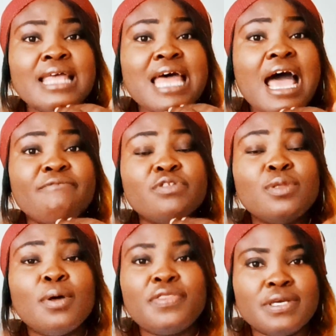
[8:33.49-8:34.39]
that have
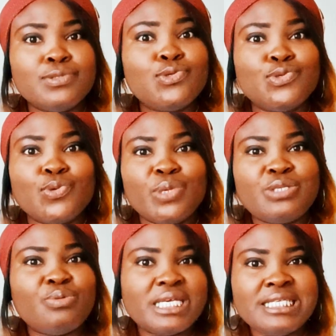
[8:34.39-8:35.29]
nothing to do
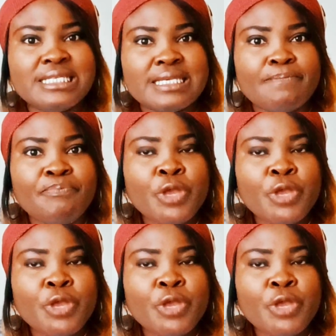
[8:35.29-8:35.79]
with racism.